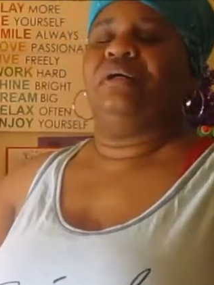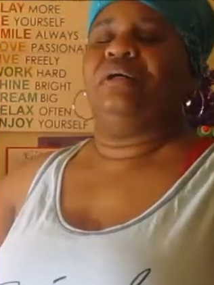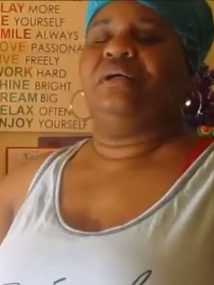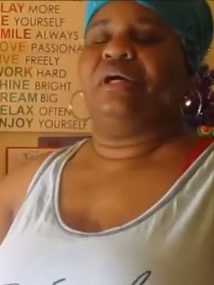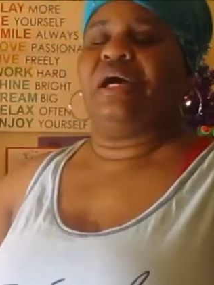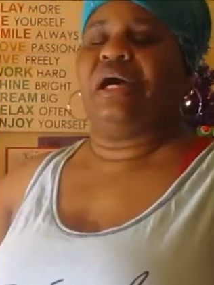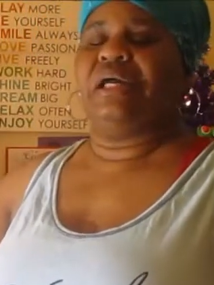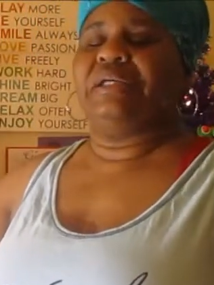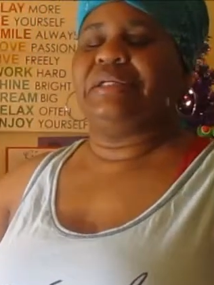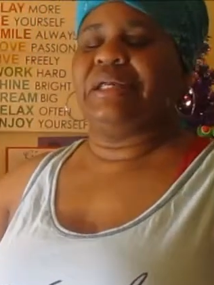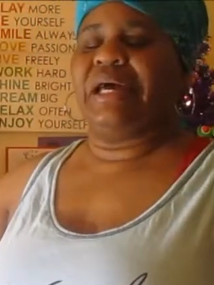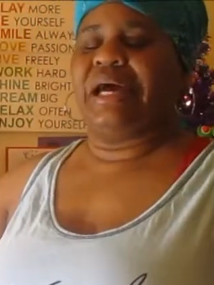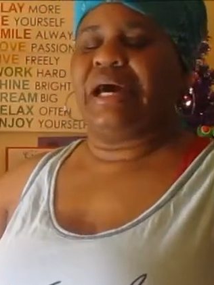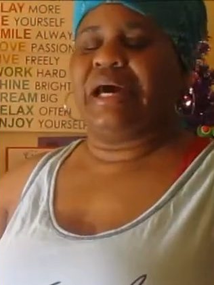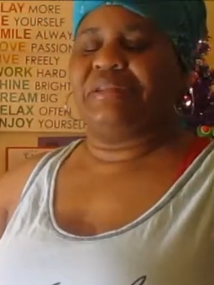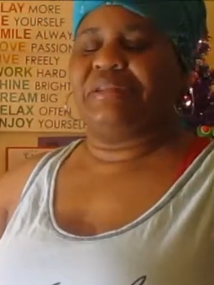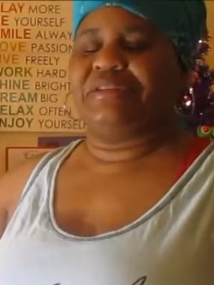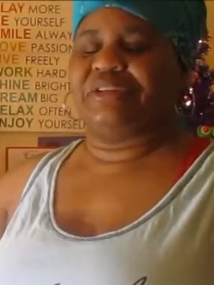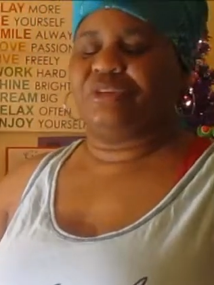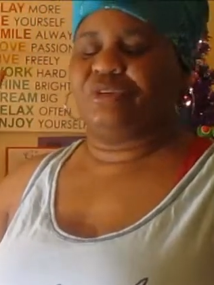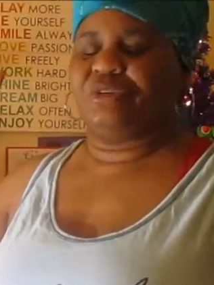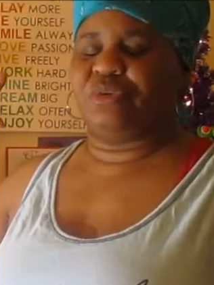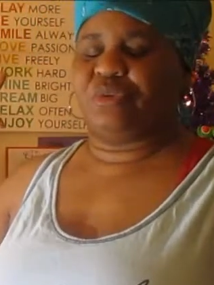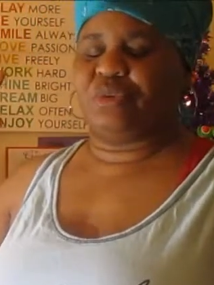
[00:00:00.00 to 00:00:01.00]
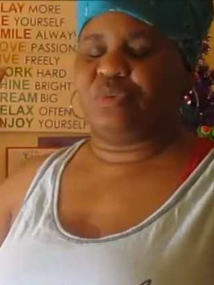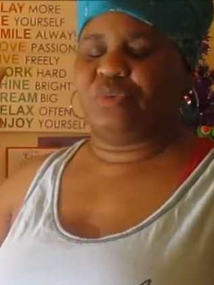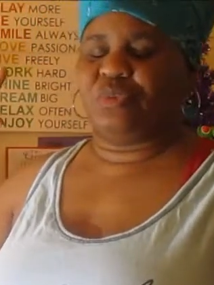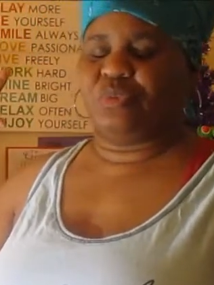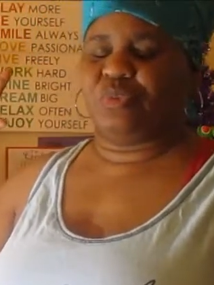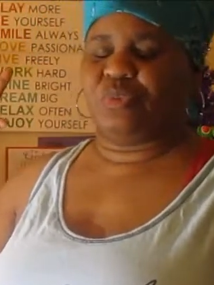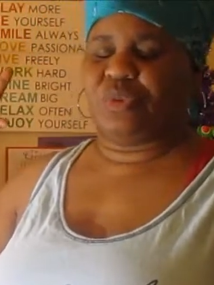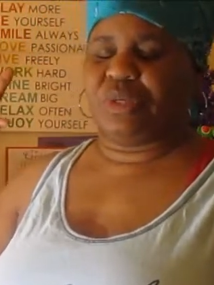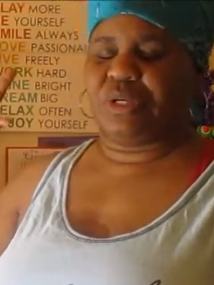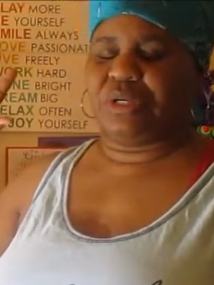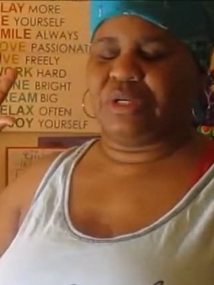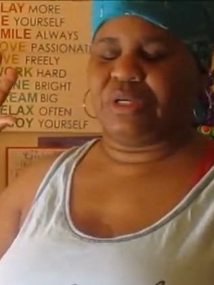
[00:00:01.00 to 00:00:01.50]
I got
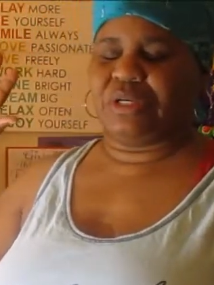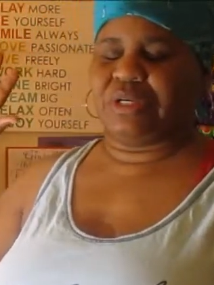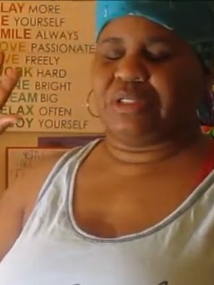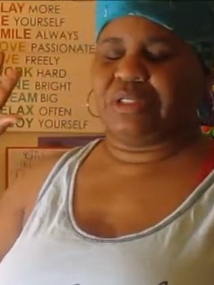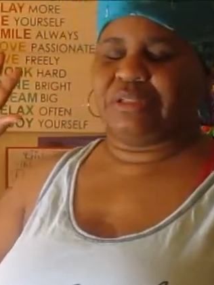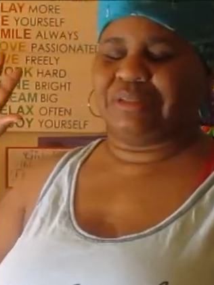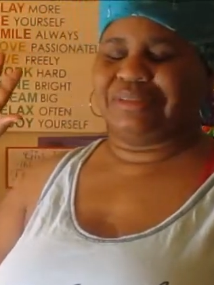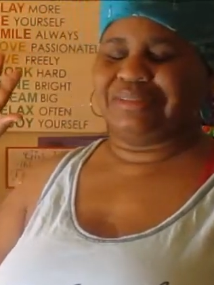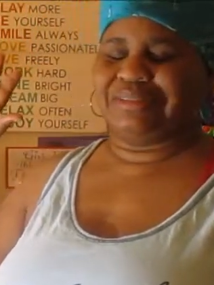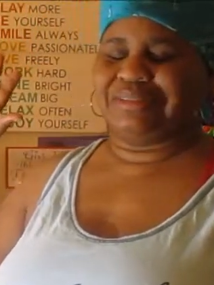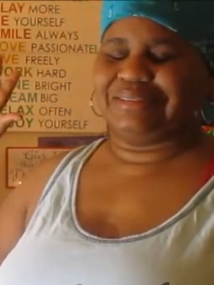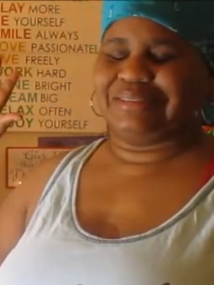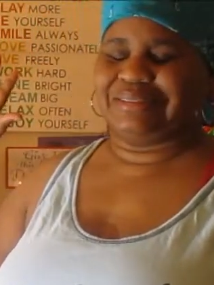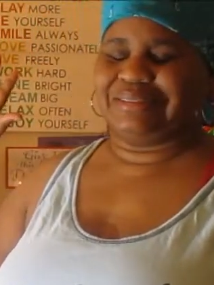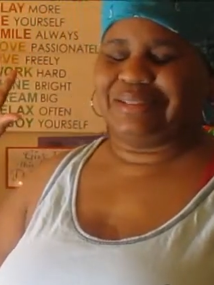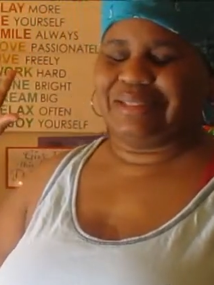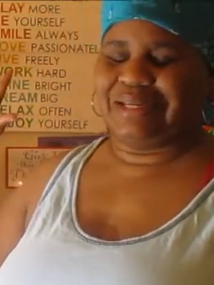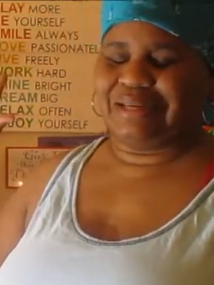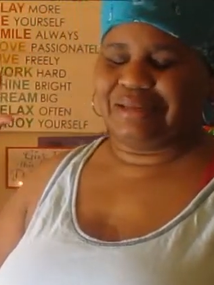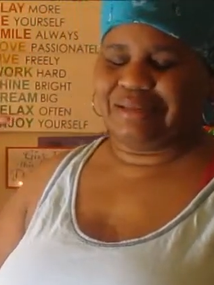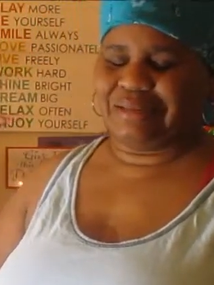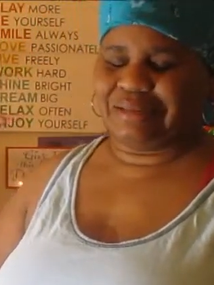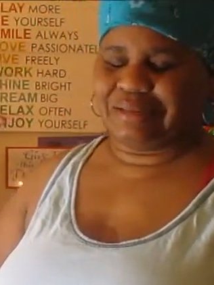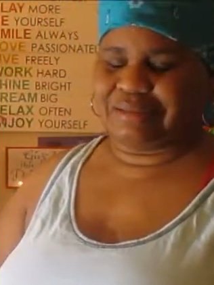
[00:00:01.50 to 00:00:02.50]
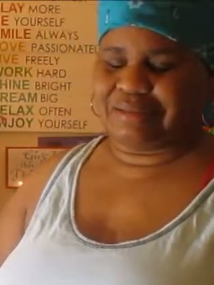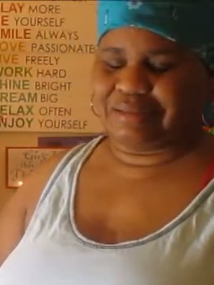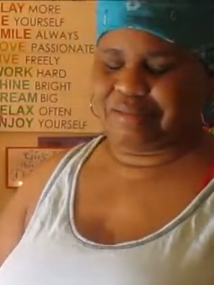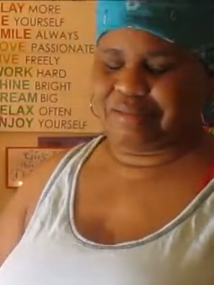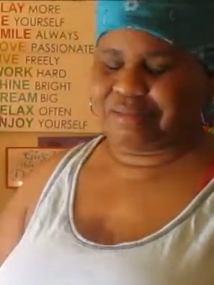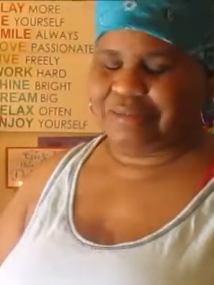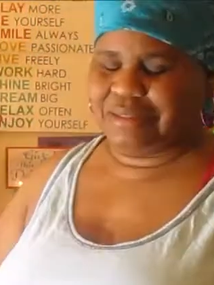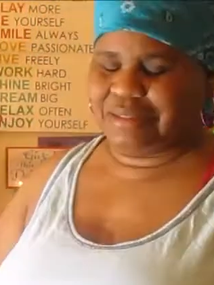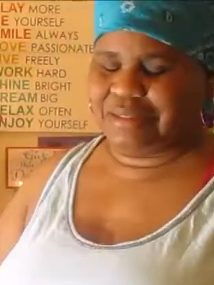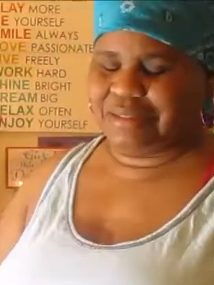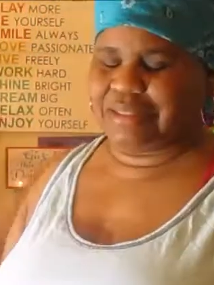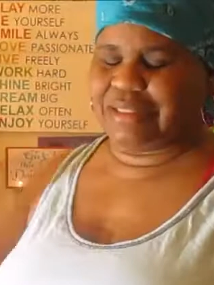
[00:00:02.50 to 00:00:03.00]
to uh, get
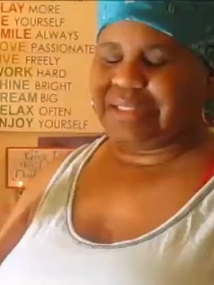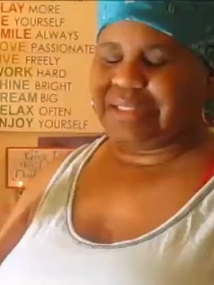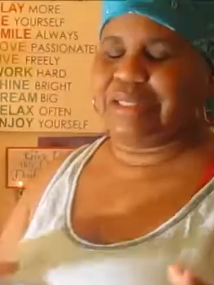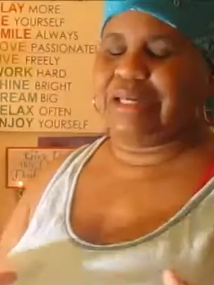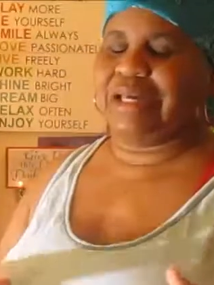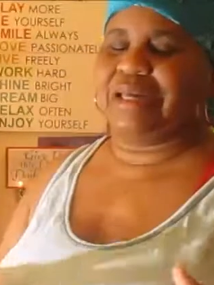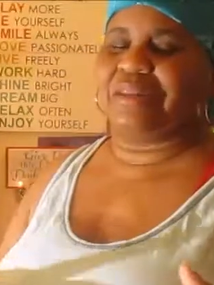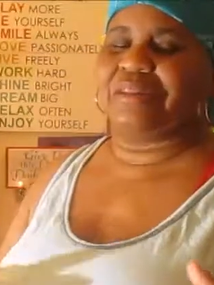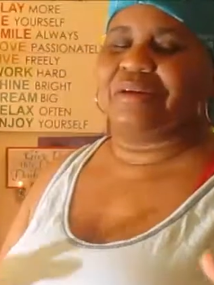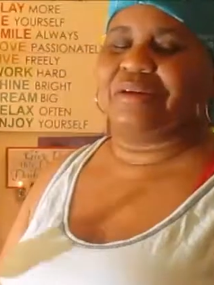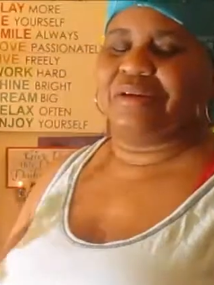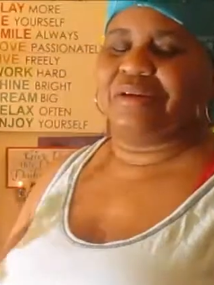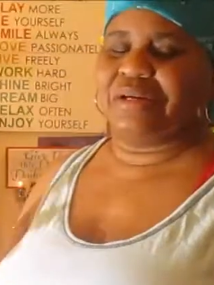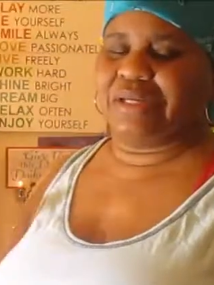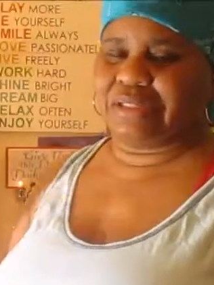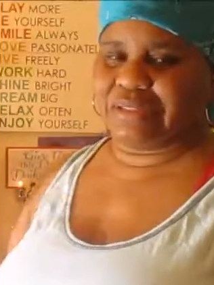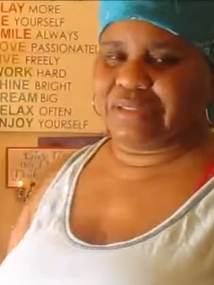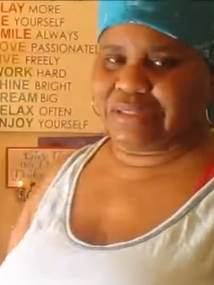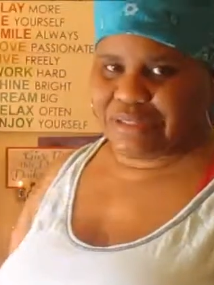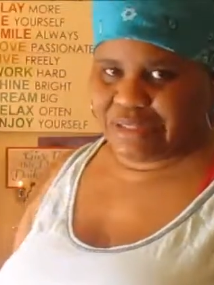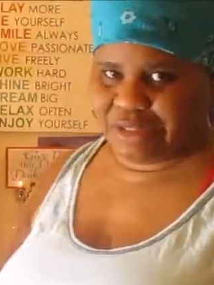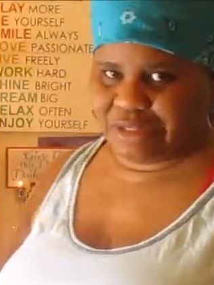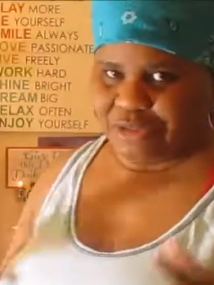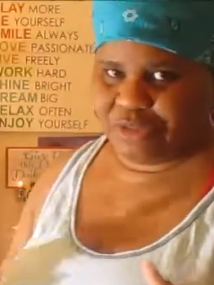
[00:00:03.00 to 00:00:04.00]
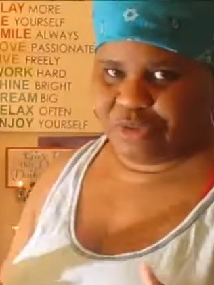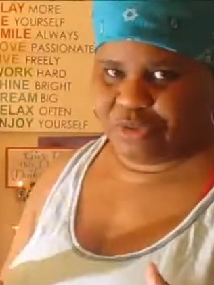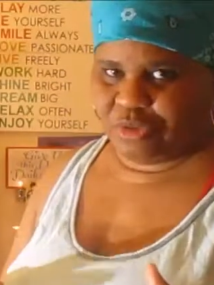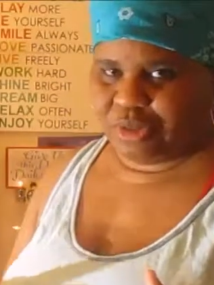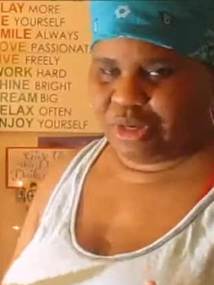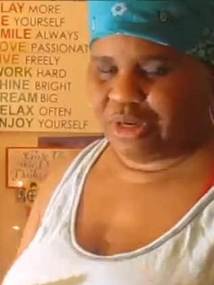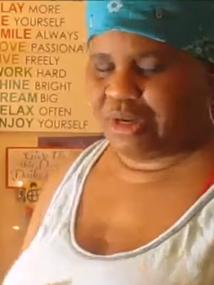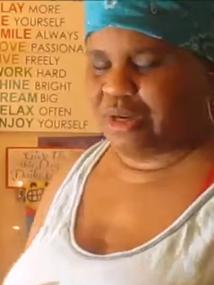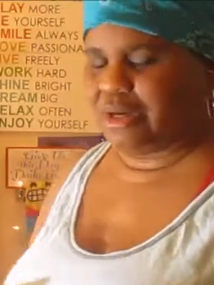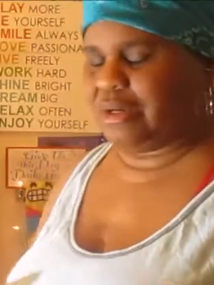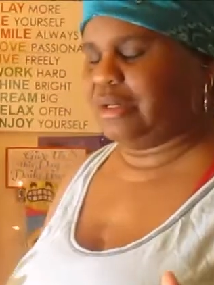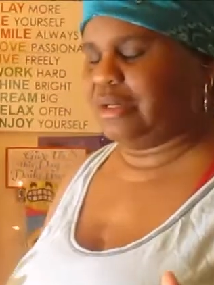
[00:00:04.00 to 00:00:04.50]
get together and tell you
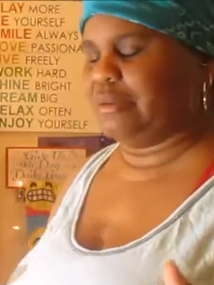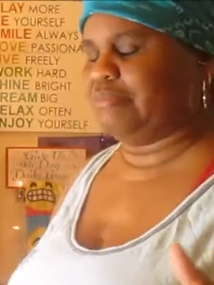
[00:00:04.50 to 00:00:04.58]
all.